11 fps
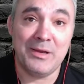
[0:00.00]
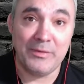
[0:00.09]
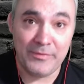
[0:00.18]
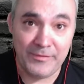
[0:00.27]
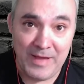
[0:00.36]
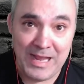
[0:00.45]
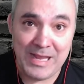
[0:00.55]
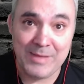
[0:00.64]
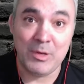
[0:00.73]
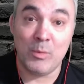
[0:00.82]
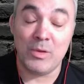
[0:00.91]

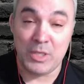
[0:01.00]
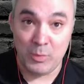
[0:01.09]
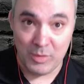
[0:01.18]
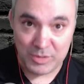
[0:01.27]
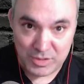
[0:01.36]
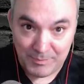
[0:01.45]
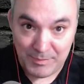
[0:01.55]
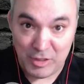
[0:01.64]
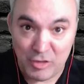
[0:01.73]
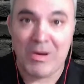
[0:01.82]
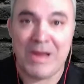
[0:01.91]
fame, who wants
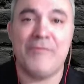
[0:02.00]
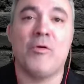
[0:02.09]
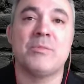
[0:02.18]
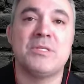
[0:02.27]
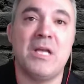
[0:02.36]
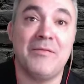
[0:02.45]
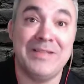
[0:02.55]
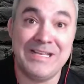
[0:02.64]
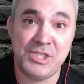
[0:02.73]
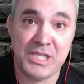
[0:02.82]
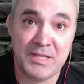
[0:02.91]
something great for himself, and he
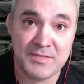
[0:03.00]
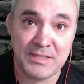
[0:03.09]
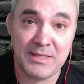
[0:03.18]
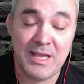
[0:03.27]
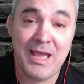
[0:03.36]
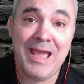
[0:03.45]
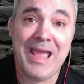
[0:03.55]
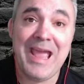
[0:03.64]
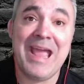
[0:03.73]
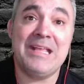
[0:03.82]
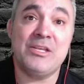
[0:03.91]
achieves it,
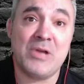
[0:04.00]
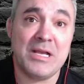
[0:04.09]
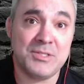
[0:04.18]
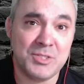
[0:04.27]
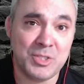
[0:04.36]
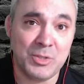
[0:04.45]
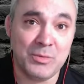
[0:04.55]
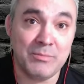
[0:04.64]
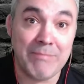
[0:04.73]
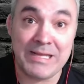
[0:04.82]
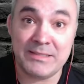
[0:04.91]
and he tries to
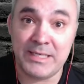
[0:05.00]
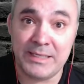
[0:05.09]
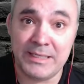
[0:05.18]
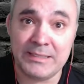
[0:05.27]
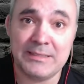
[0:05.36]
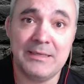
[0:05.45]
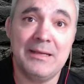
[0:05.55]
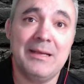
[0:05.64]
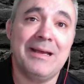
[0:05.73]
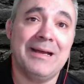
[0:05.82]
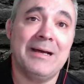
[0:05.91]
maintain it.
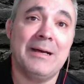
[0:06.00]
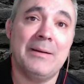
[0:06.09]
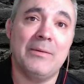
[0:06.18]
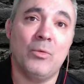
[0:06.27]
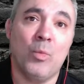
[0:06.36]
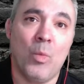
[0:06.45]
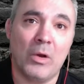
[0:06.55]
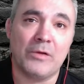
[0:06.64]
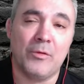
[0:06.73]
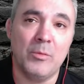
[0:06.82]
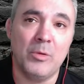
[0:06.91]

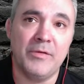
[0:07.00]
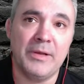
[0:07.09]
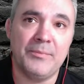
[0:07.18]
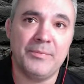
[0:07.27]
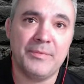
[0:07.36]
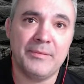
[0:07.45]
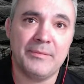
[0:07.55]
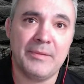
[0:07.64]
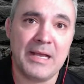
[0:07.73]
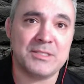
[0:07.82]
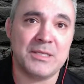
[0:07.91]
Wonderful movie,
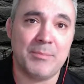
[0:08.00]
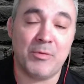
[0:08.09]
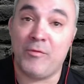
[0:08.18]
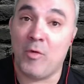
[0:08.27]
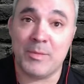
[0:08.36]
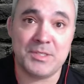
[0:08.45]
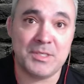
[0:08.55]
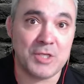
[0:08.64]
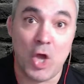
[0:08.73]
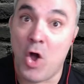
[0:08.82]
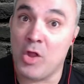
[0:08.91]
excellent
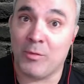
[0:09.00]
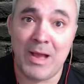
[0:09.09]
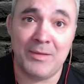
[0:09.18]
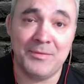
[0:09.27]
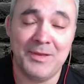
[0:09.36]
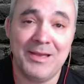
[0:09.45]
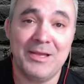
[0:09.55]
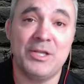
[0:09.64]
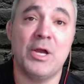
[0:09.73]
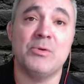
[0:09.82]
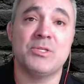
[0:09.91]
performances all around.
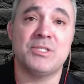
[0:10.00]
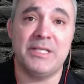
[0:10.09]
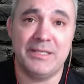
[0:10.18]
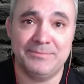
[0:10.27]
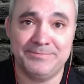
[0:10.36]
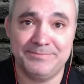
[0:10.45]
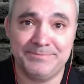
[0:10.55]
Go see it.